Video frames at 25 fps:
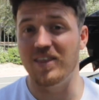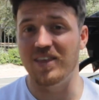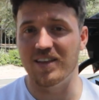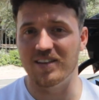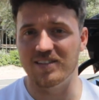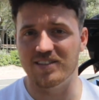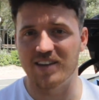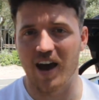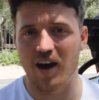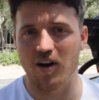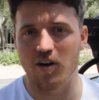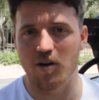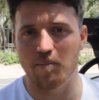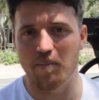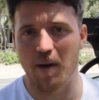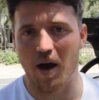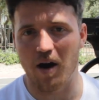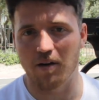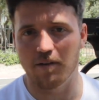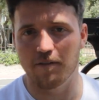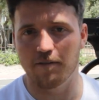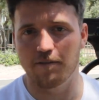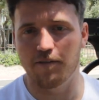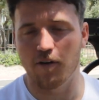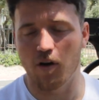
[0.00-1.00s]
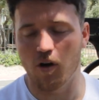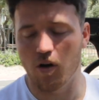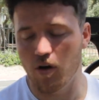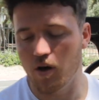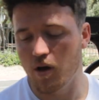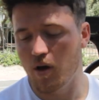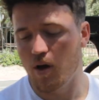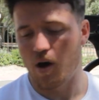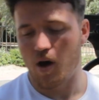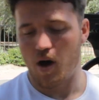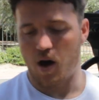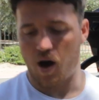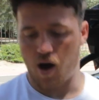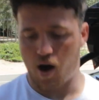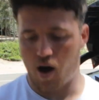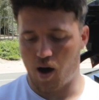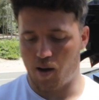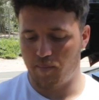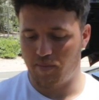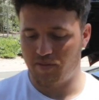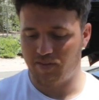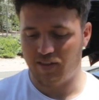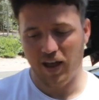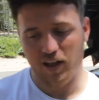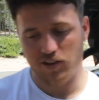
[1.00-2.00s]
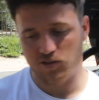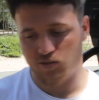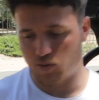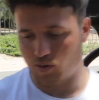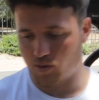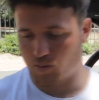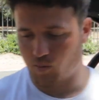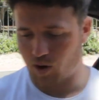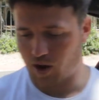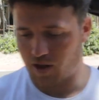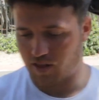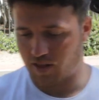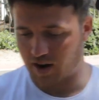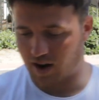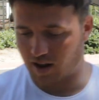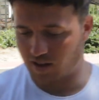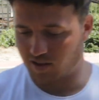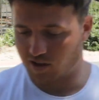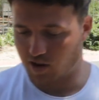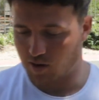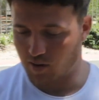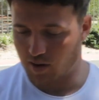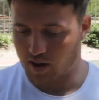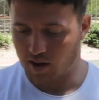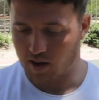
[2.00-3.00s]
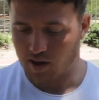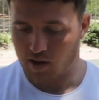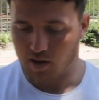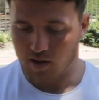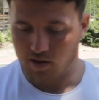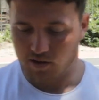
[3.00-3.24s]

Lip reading: the entire amount in full, but that's one way that I do it.